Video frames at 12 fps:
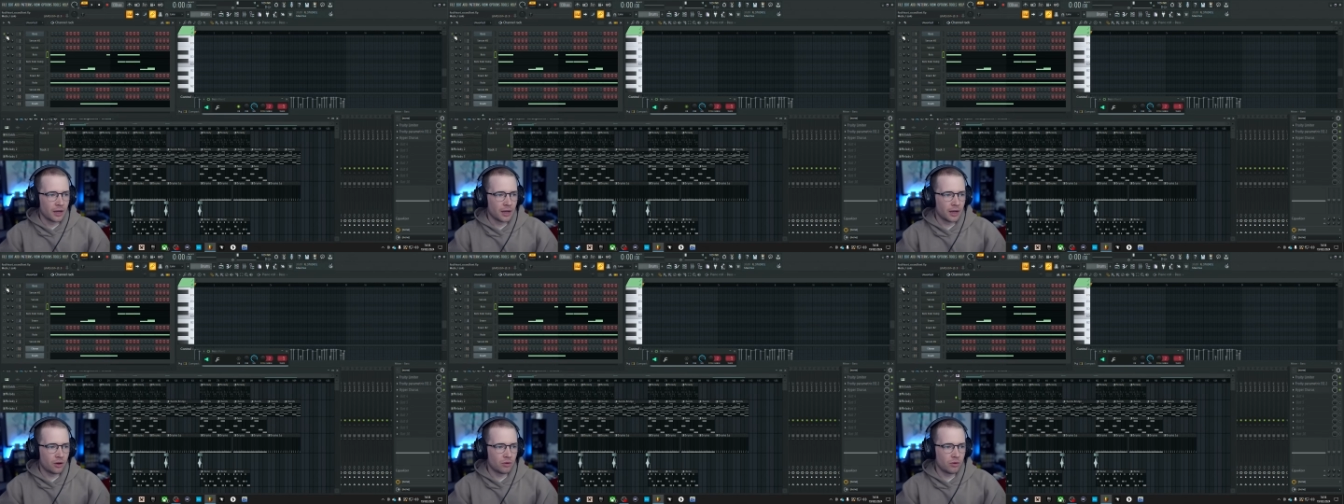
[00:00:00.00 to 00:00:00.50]

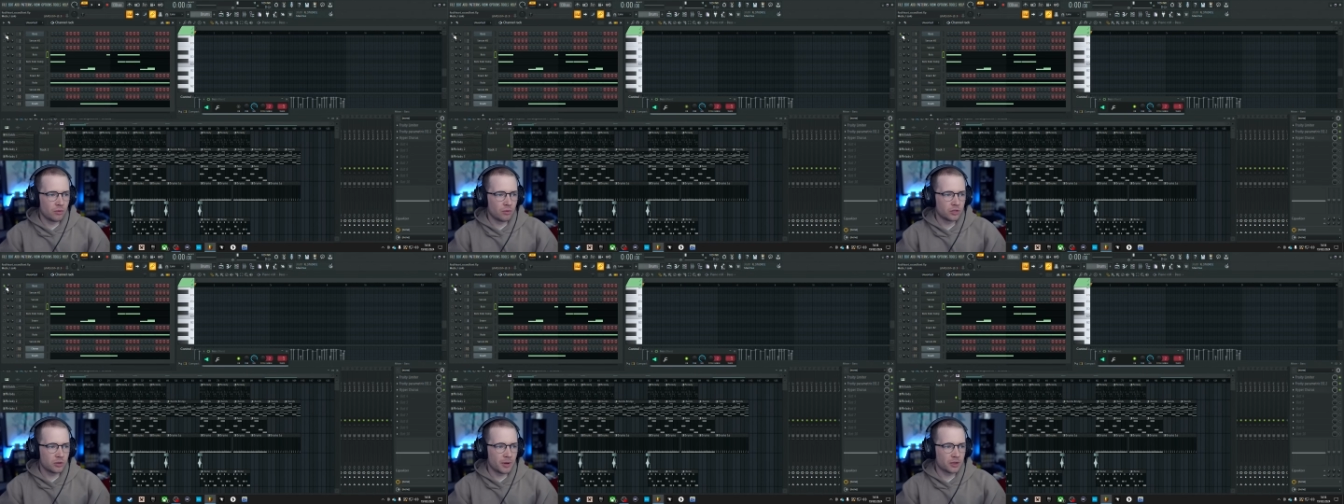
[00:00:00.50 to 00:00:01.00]

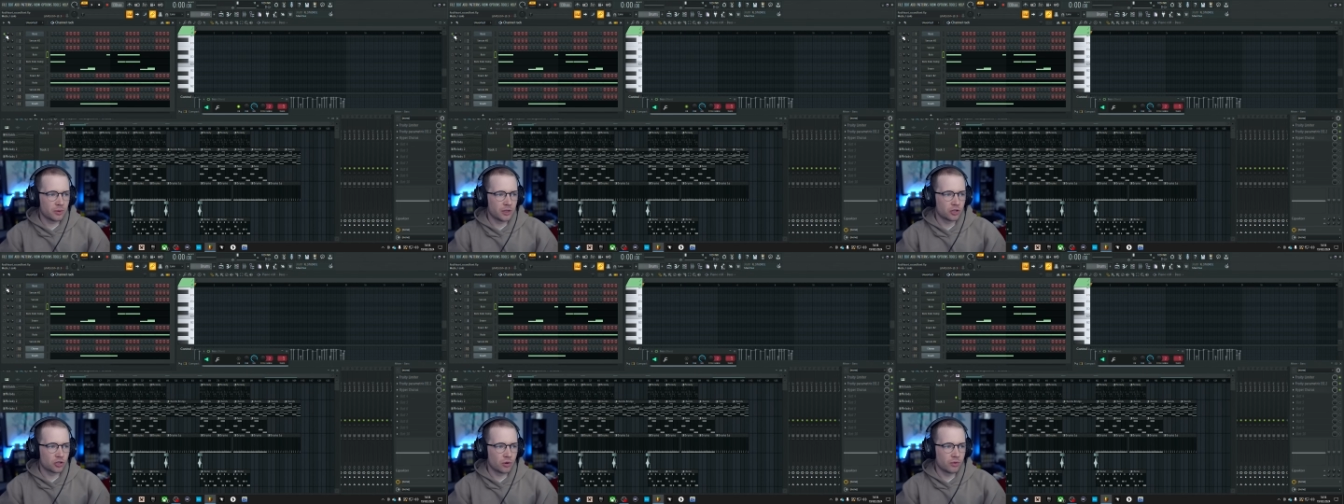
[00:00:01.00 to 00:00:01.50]
What's the best way
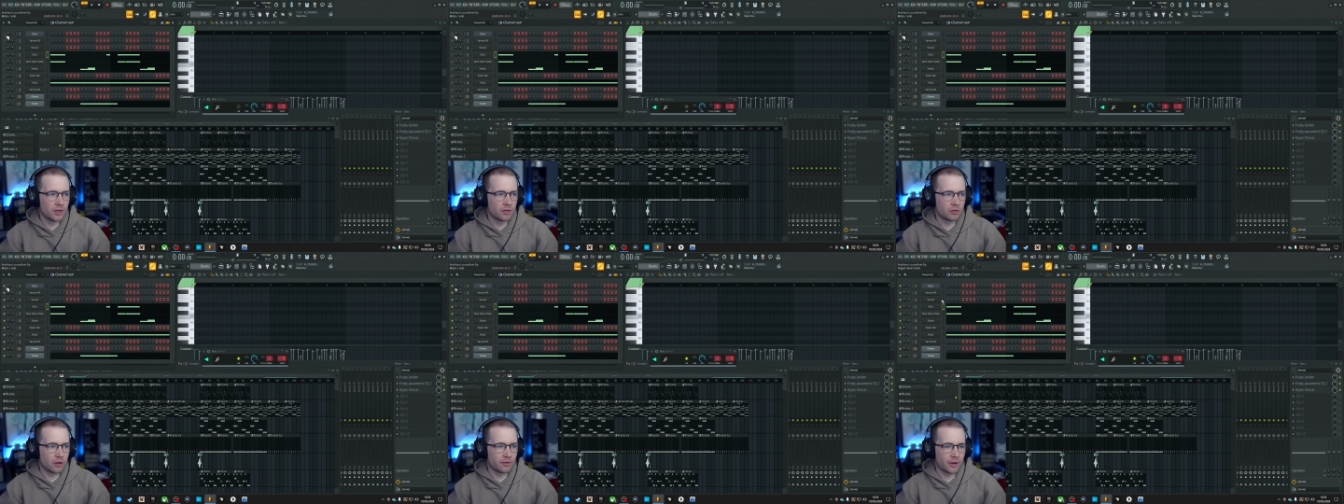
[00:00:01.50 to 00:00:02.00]
to show
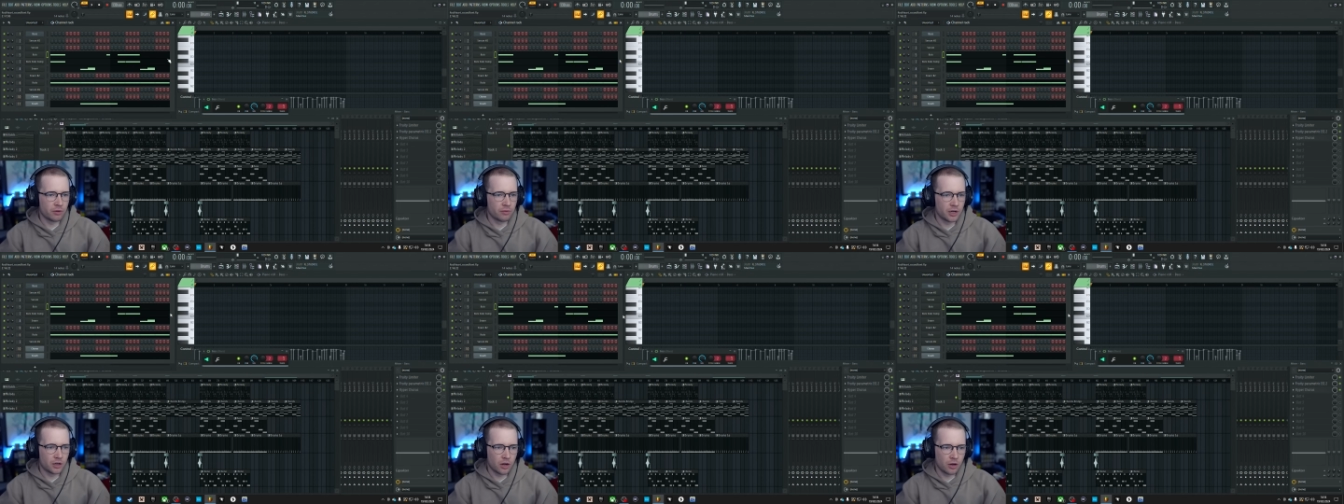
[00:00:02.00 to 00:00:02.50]
these off? I don't
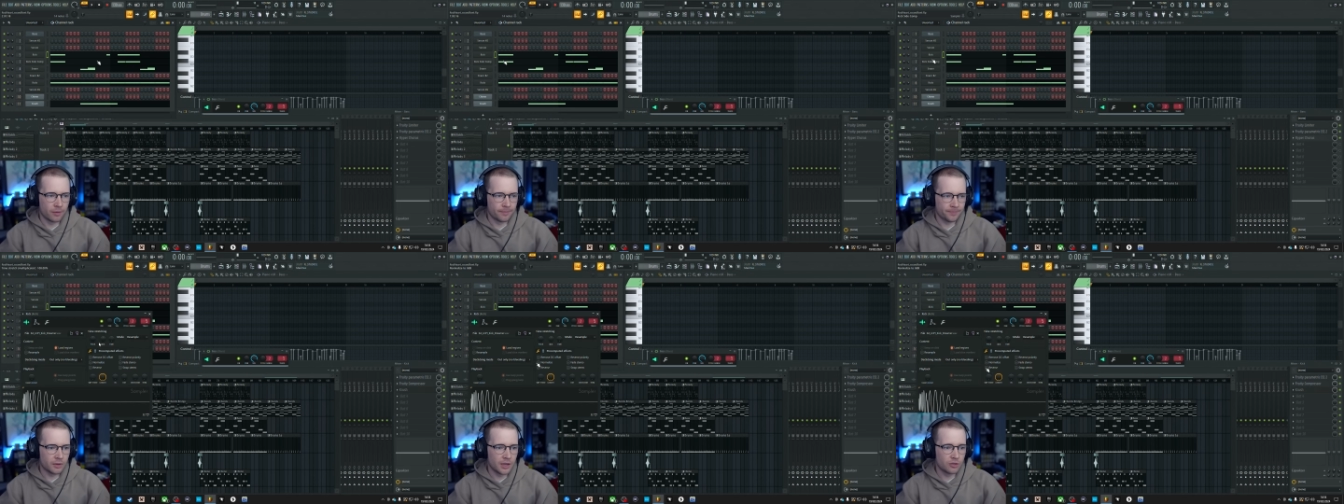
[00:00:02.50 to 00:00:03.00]
really know.
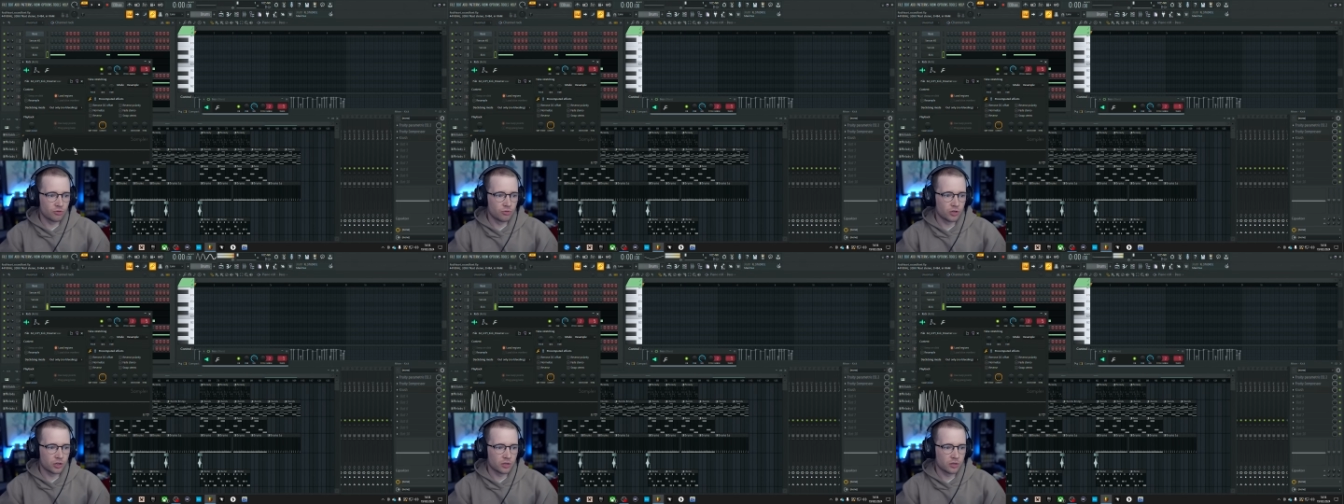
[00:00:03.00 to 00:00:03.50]
These are all
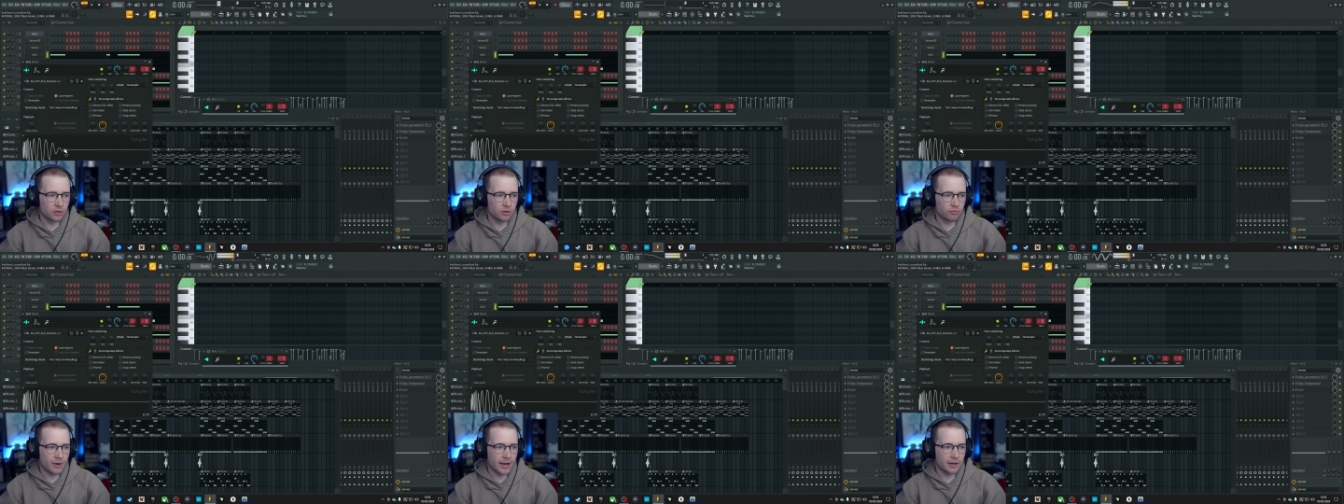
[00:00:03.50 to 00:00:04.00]
just
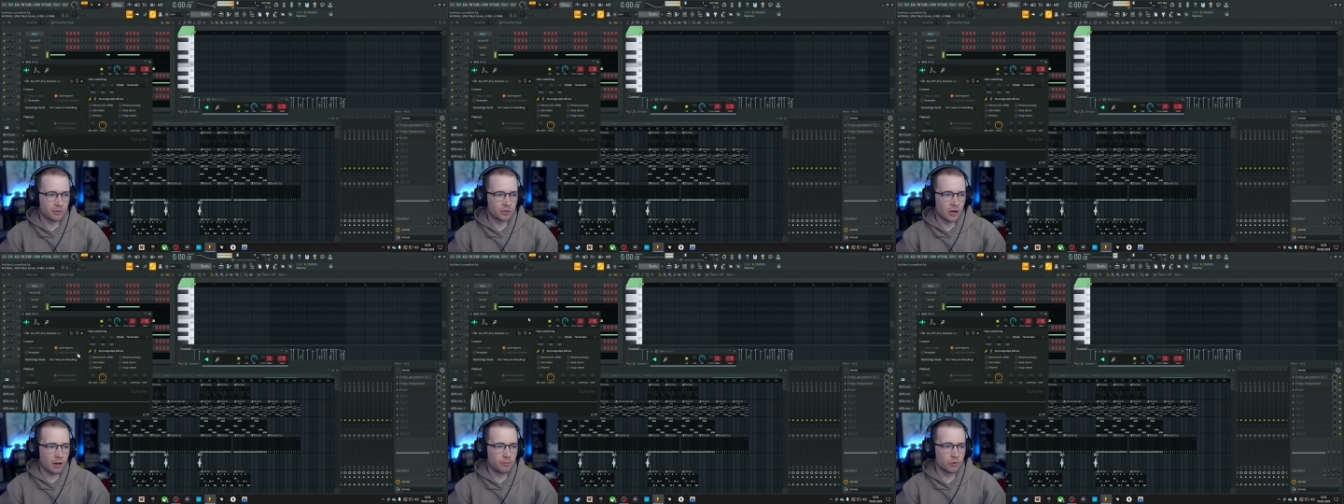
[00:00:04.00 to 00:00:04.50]
random
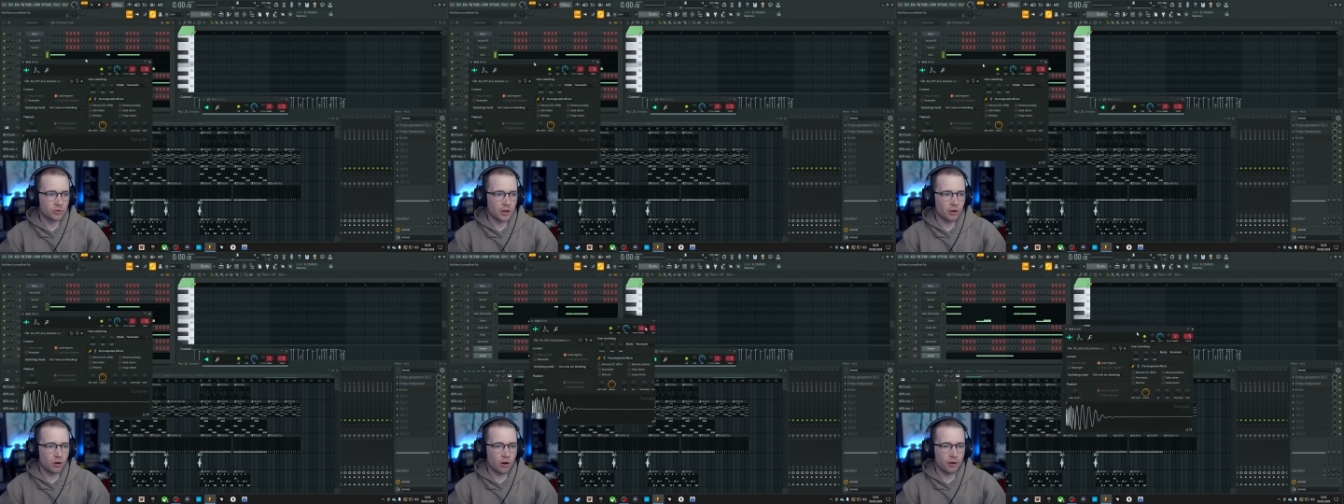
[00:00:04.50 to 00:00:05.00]
samples I
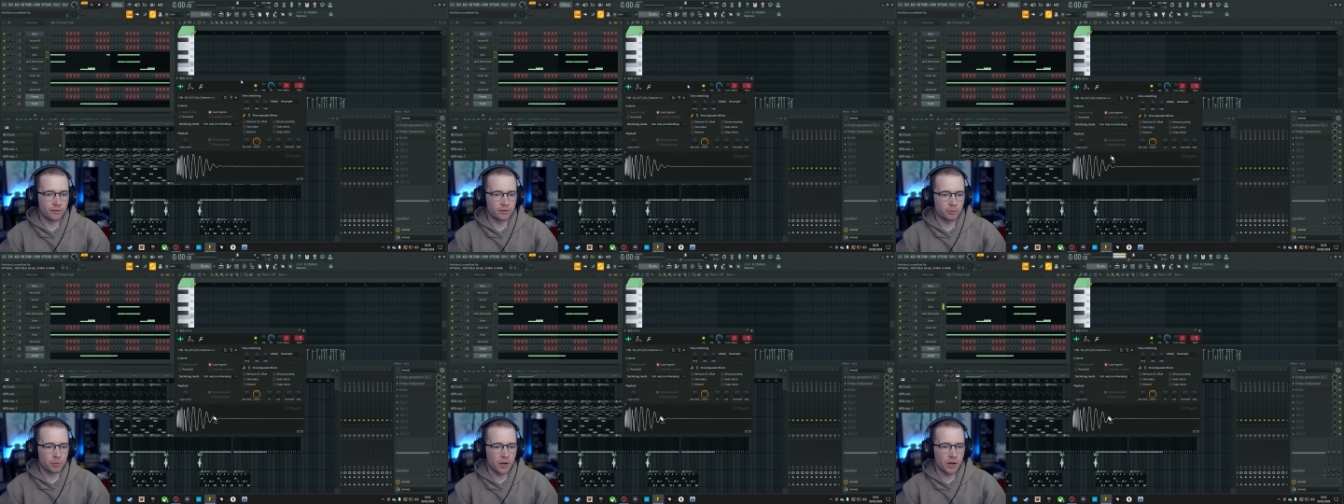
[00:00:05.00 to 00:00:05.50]
got off of
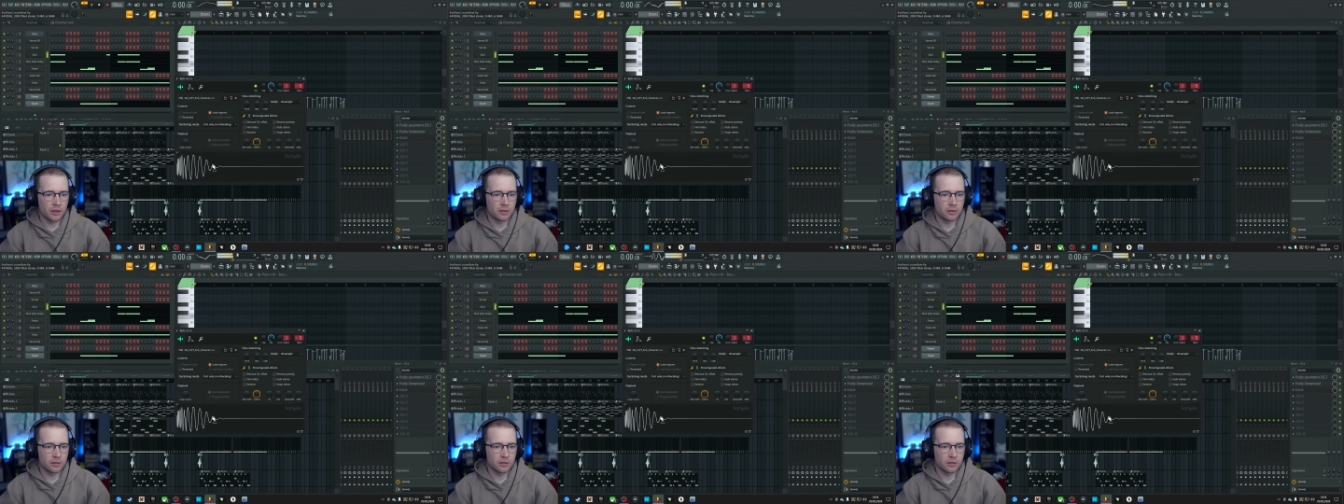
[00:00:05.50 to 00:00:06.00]

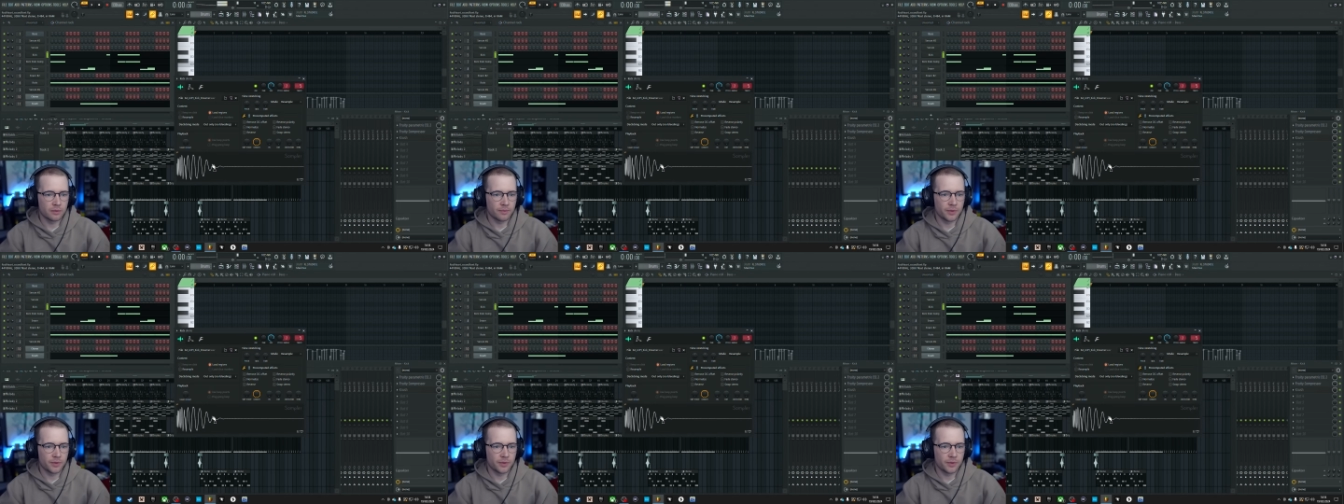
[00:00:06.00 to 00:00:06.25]
Splice.